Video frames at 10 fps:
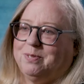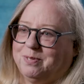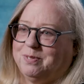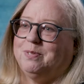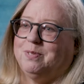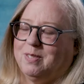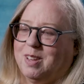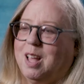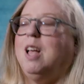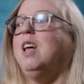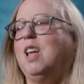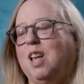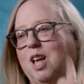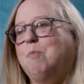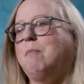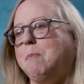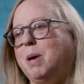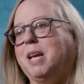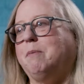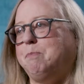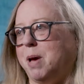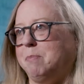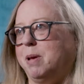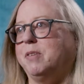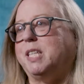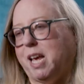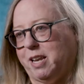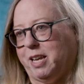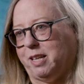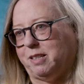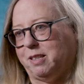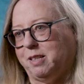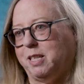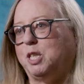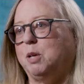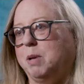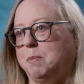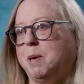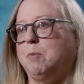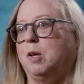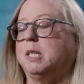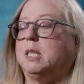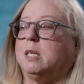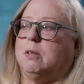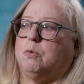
is, you know, I get my big pet peeve is endings that so many people and this